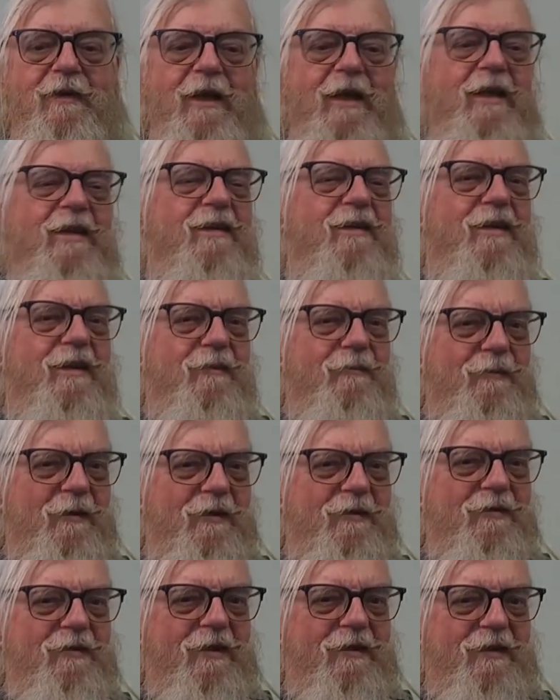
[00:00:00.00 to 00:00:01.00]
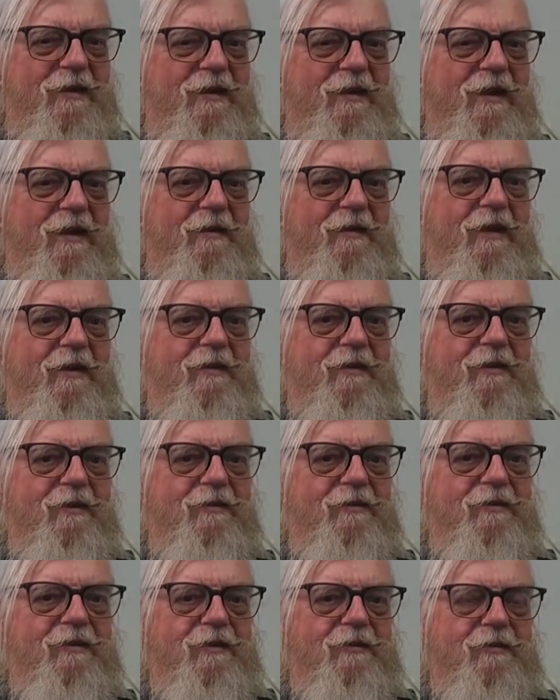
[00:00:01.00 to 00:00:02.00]
18 months, I think. I got there
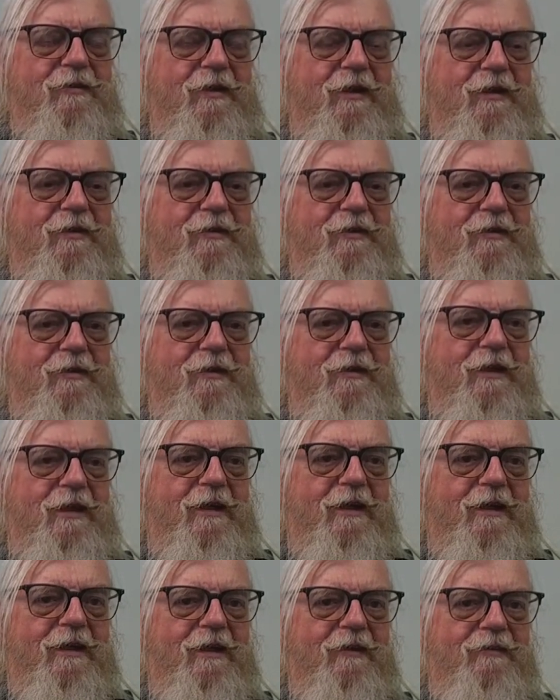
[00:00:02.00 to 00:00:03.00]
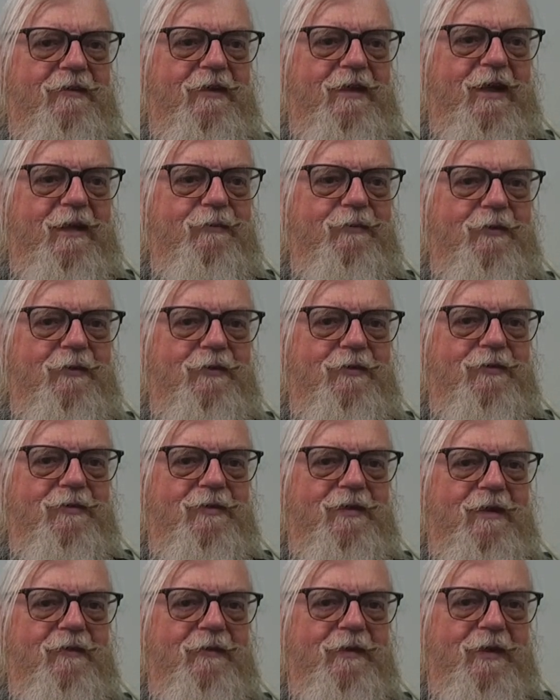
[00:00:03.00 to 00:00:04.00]
in July 69 and left in April
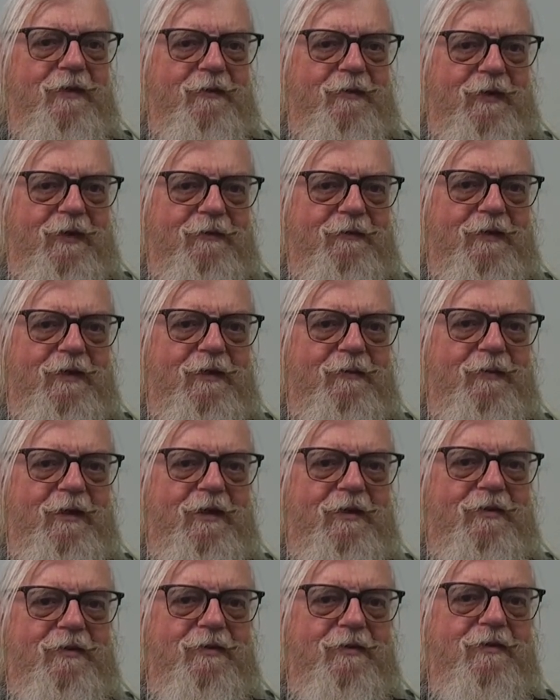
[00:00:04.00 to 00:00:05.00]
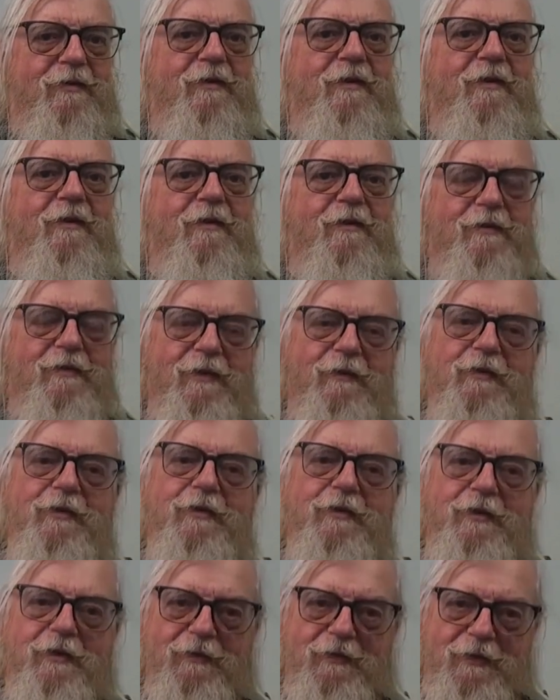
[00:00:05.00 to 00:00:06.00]
71 when the base,
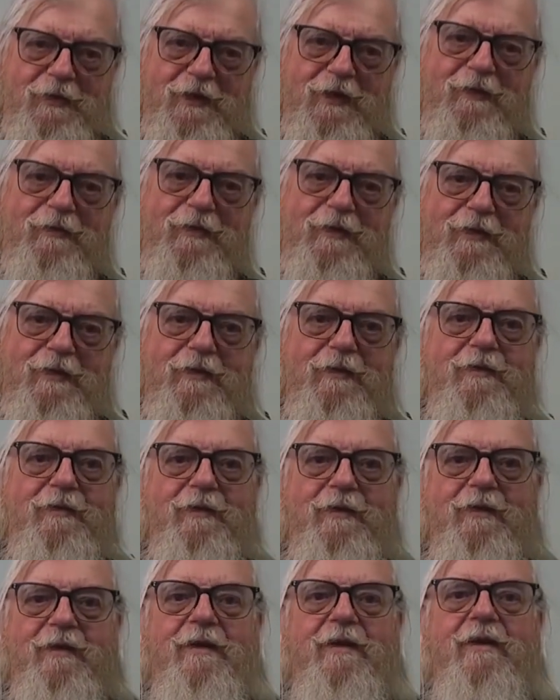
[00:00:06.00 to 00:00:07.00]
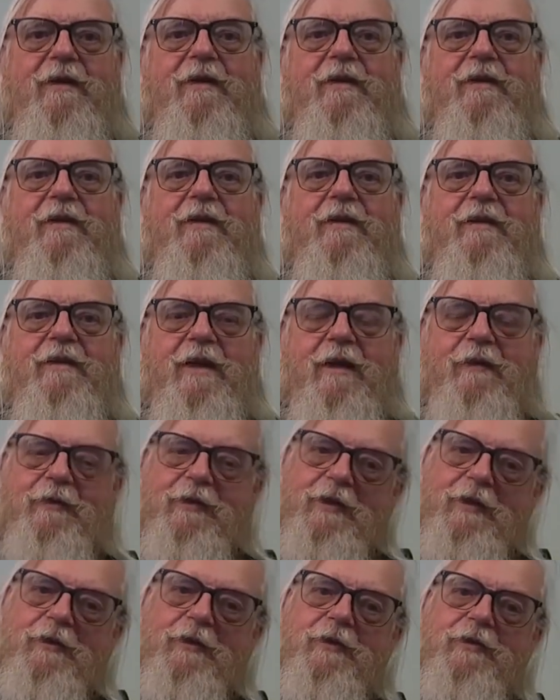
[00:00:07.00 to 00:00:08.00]
C-130s were leaving. That
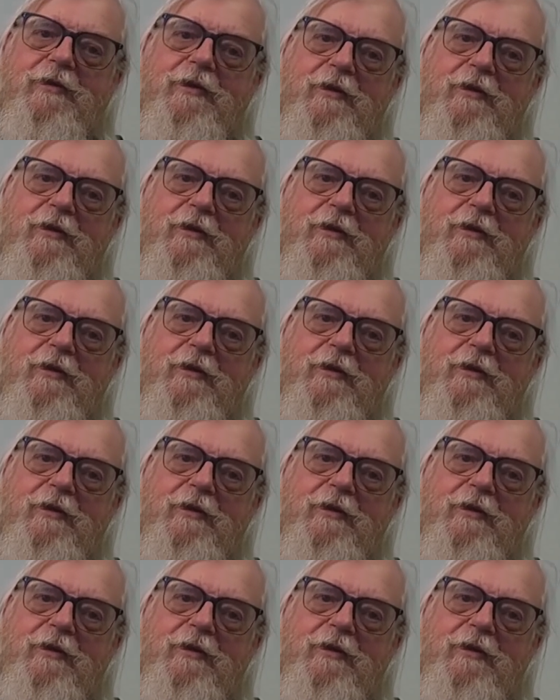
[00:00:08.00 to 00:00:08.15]
was in North